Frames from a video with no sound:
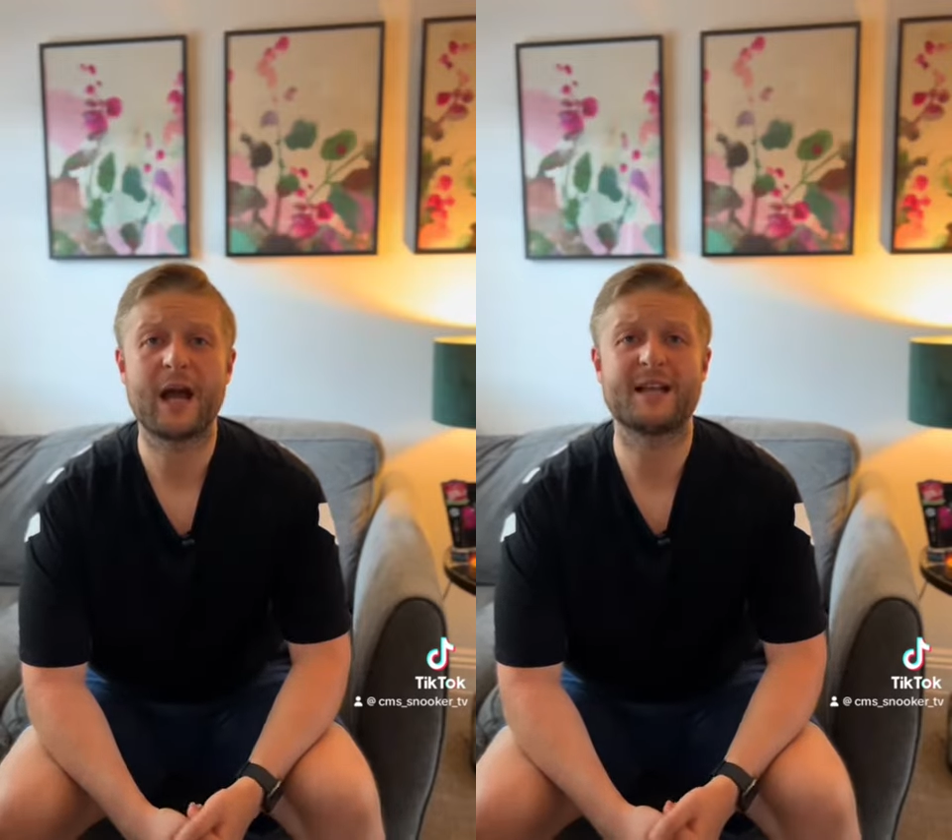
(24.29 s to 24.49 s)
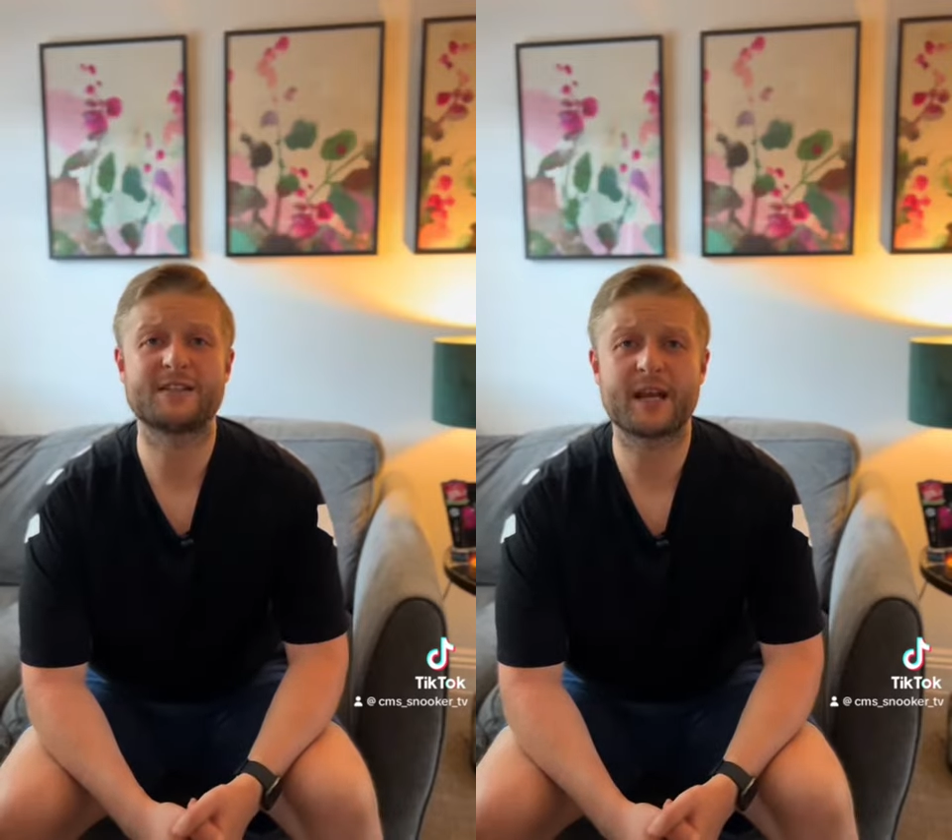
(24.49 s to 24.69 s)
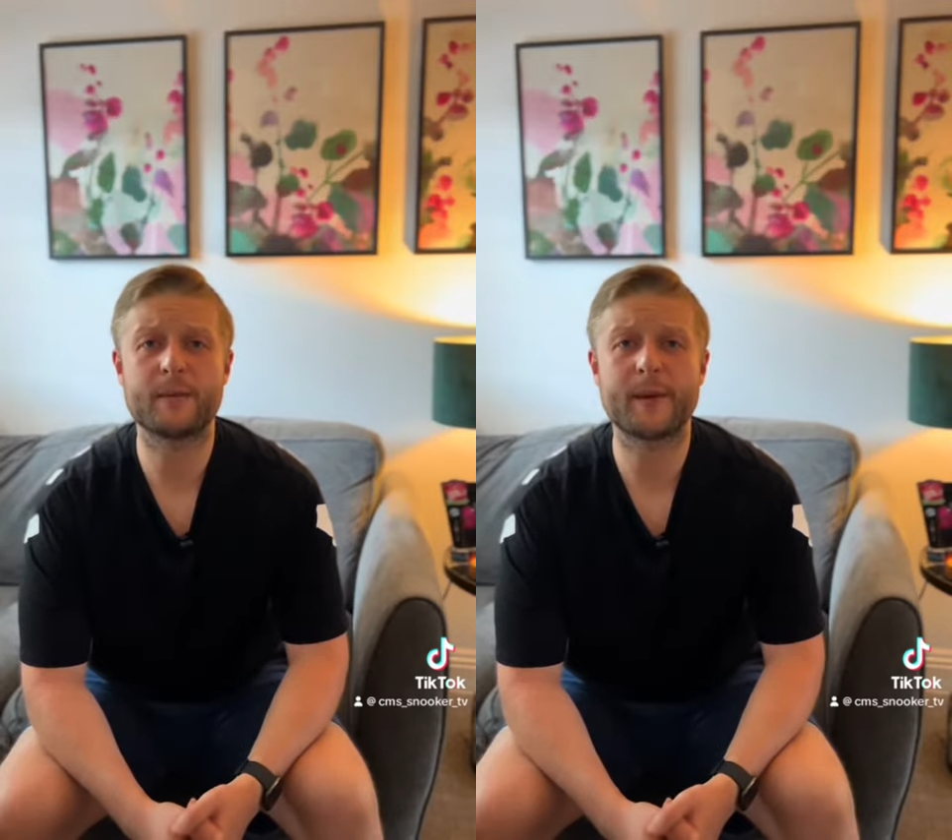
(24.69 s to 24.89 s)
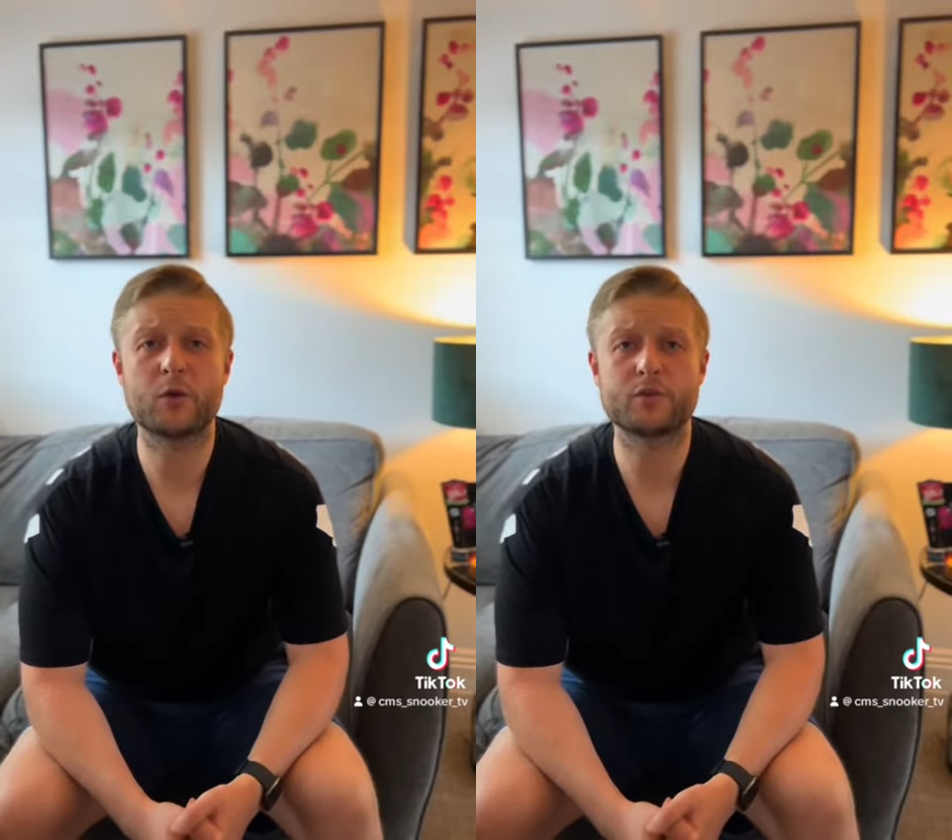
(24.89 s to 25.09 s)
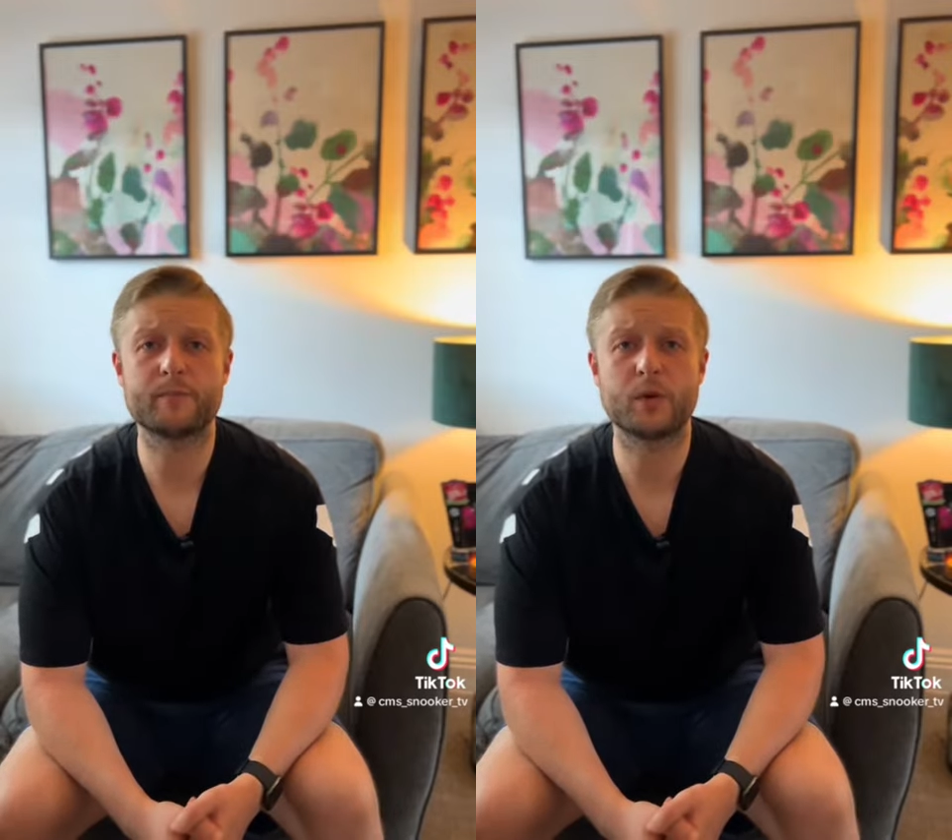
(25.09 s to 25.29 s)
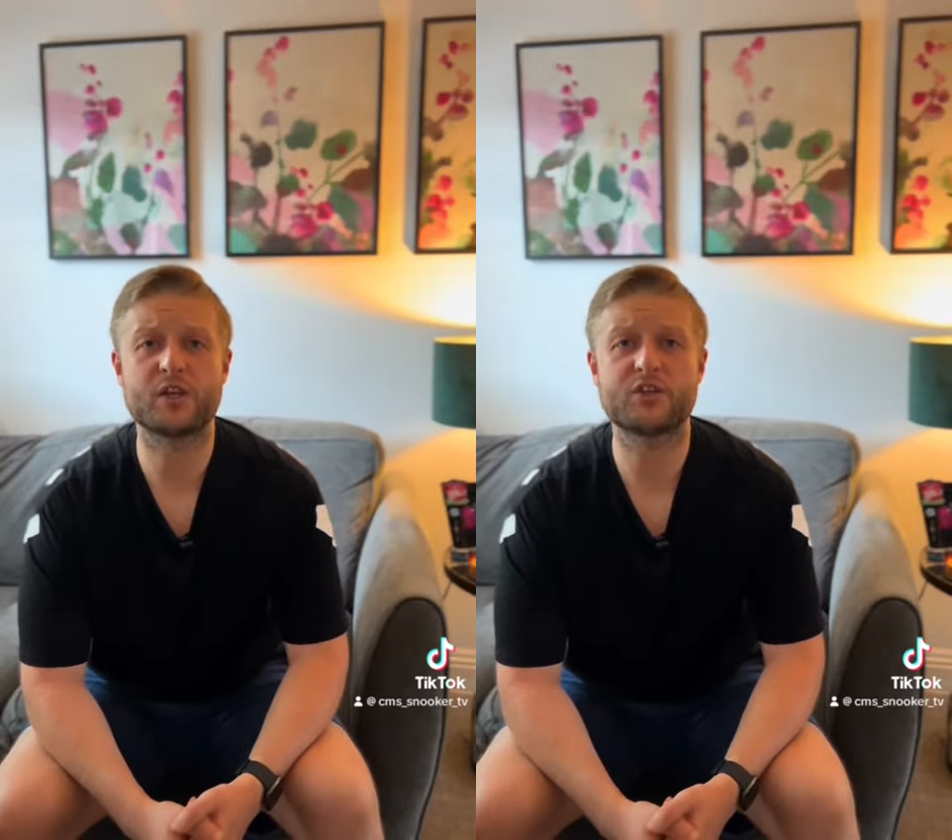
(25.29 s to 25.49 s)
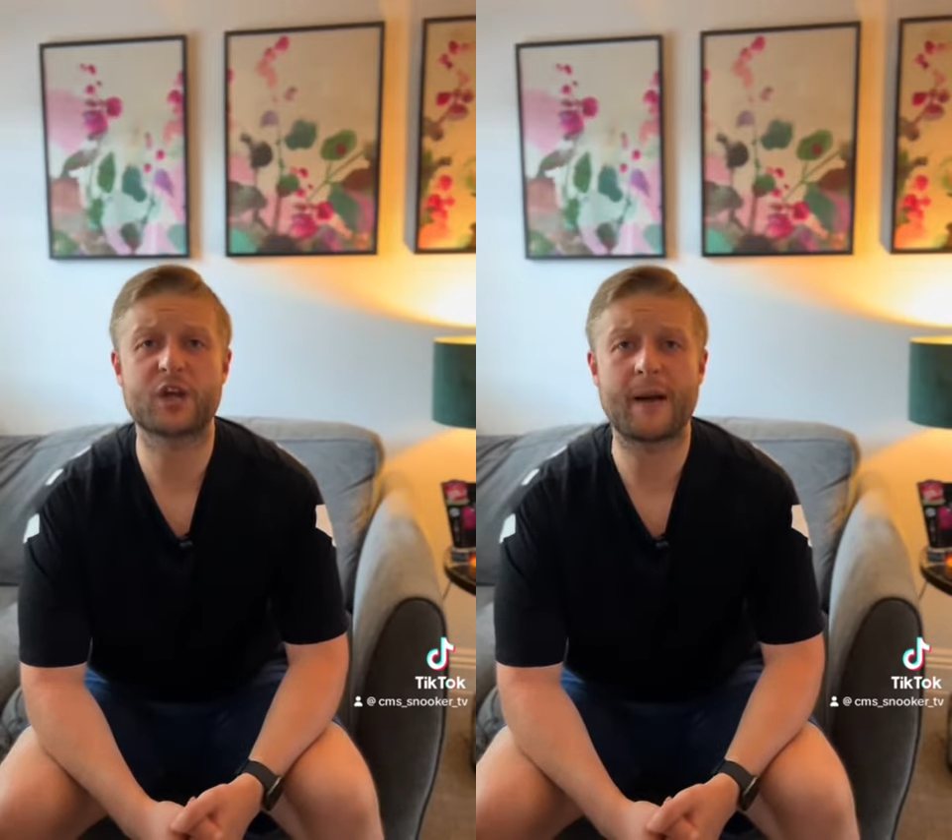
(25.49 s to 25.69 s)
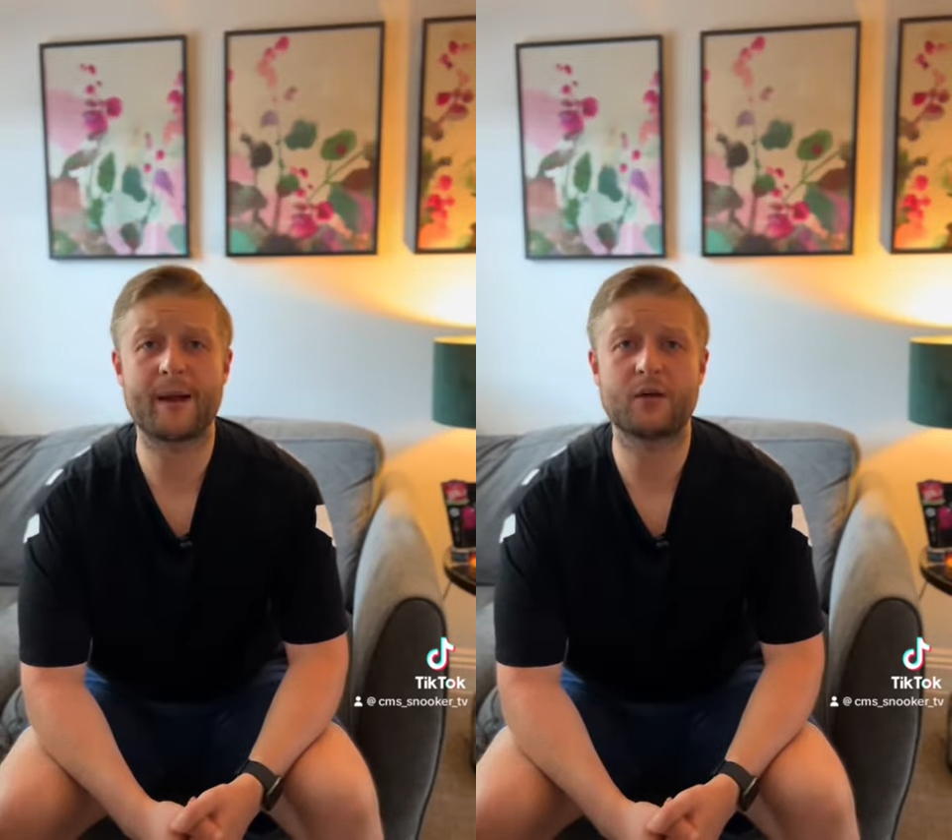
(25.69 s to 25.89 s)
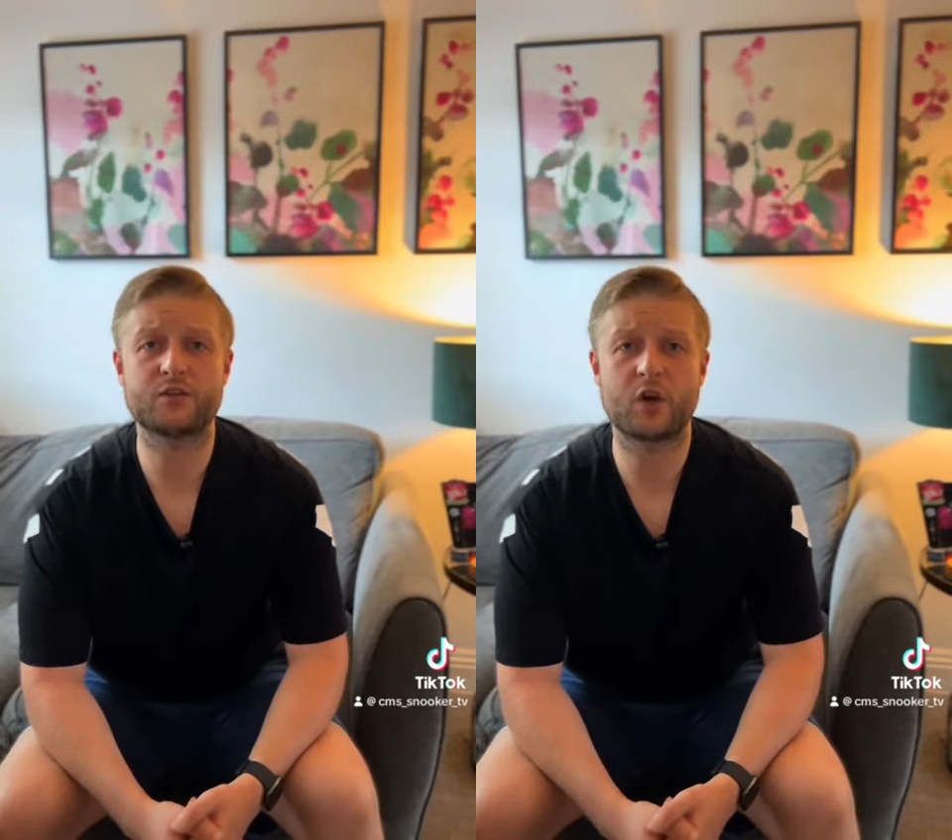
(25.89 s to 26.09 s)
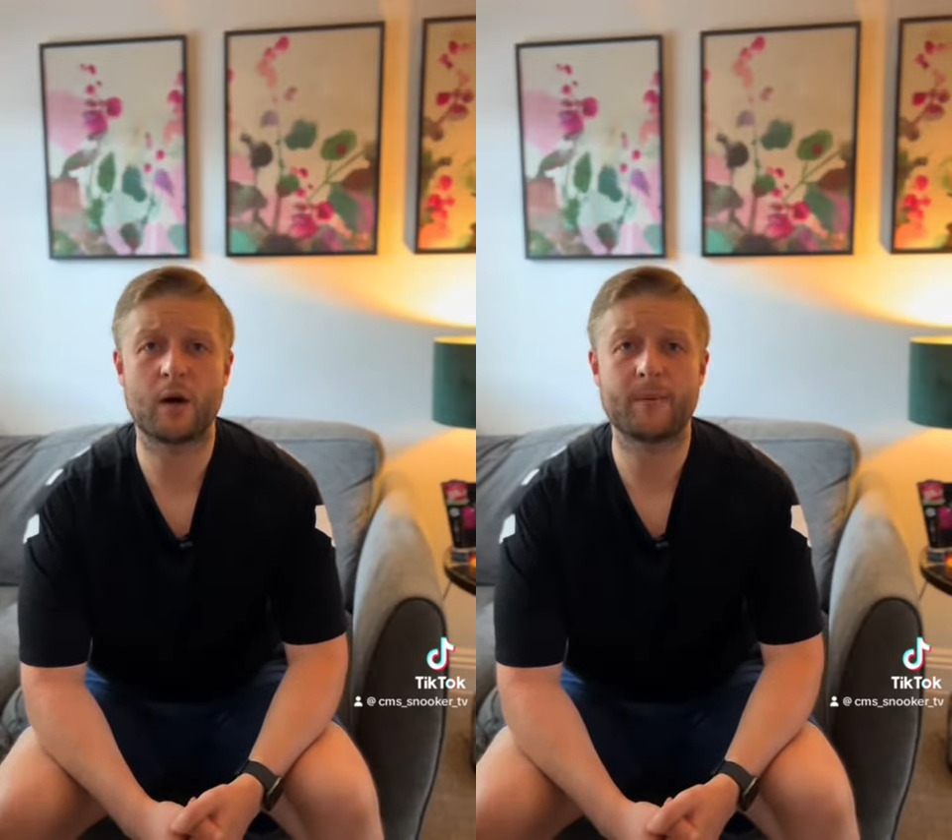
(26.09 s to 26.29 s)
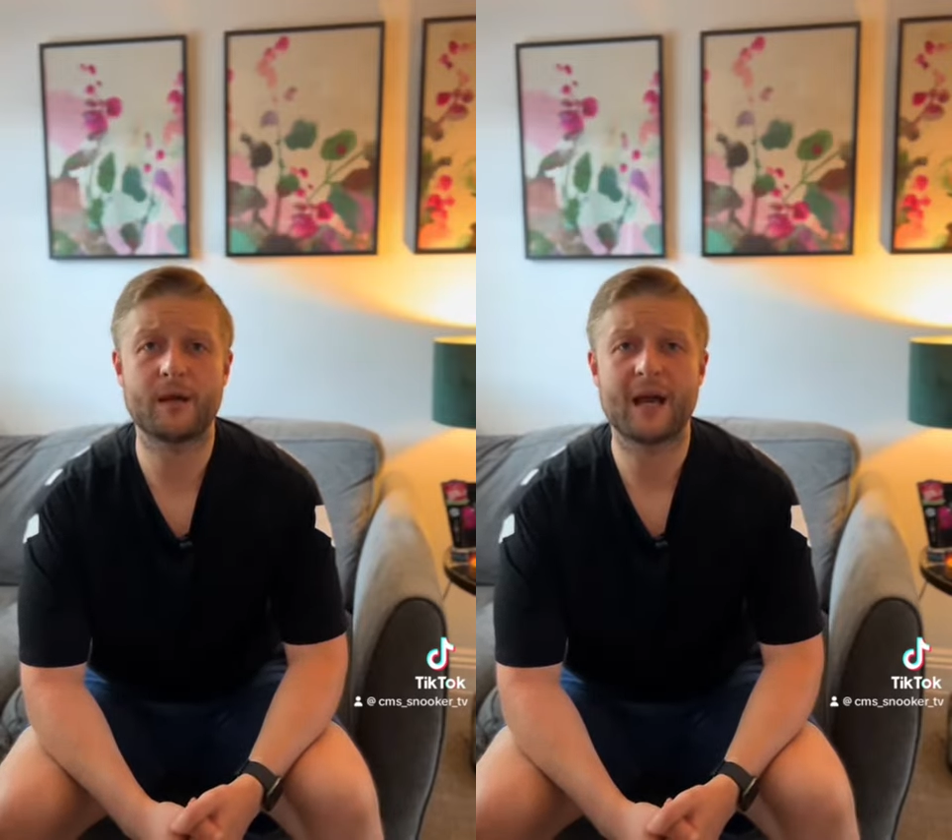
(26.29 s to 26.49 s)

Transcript: and say the Belgian Bullet should come out on top,